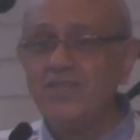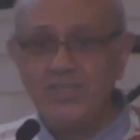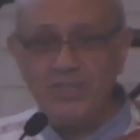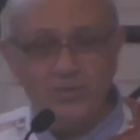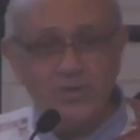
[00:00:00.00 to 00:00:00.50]

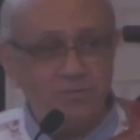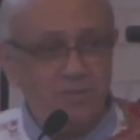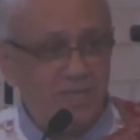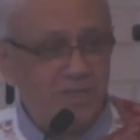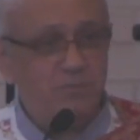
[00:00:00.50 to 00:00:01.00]
You and
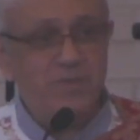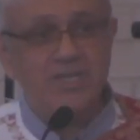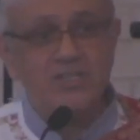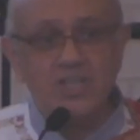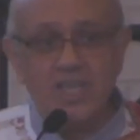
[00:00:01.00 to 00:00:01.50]
me
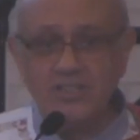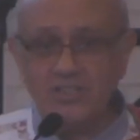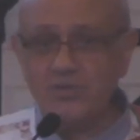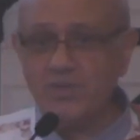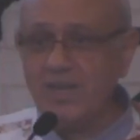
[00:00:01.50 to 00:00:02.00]
being
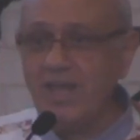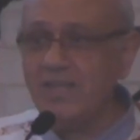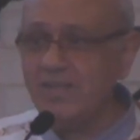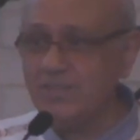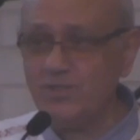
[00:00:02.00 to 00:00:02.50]
changed to the
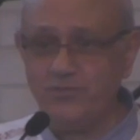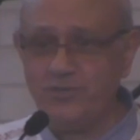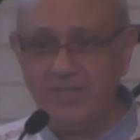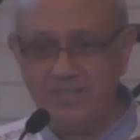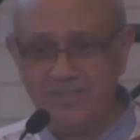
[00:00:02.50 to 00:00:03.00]
likeness of
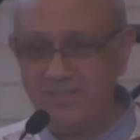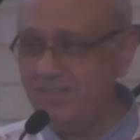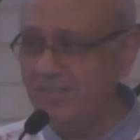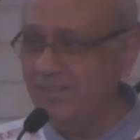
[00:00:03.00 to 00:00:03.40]
Christ.